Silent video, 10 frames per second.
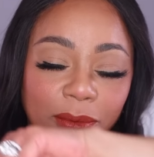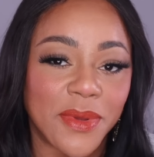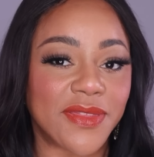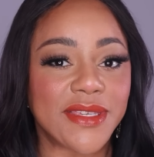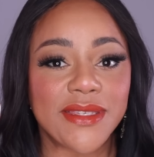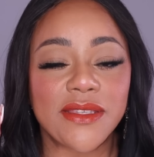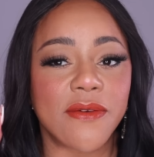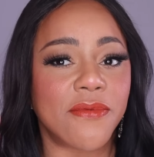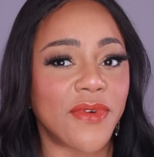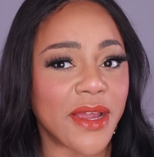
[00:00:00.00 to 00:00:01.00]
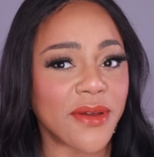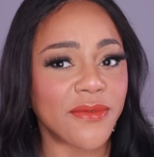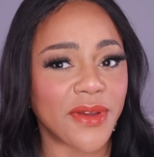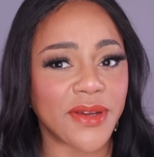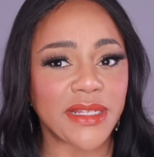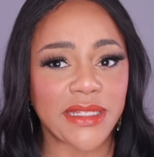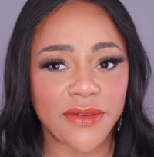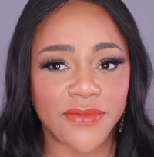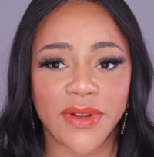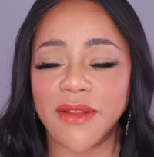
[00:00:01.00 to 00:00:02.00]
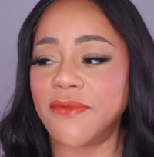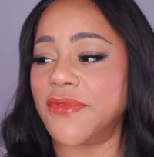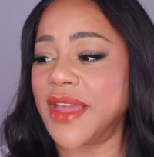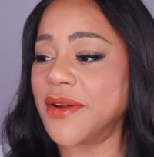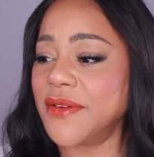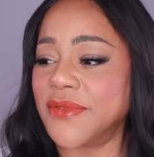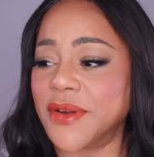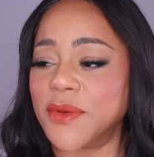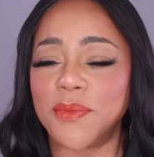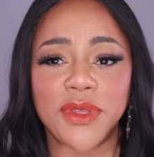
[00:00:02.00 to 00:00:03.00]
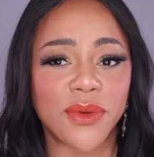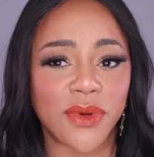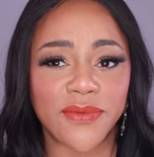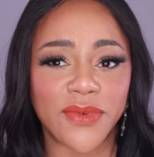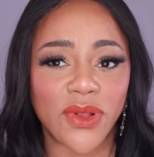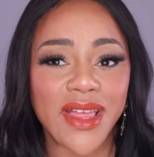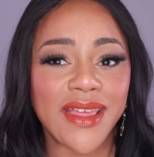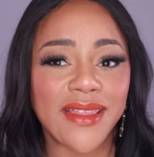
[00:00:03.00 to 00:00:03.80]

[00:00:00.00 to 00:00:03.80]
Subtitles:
But this is very, very different, very, very beautiful.